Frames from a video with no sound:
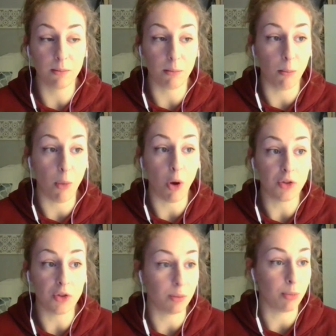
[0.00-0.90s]

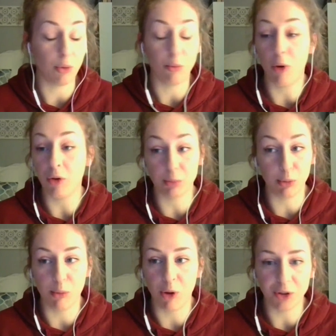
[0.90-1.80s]
multiple
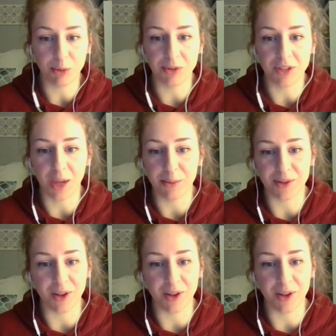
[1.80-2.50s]
times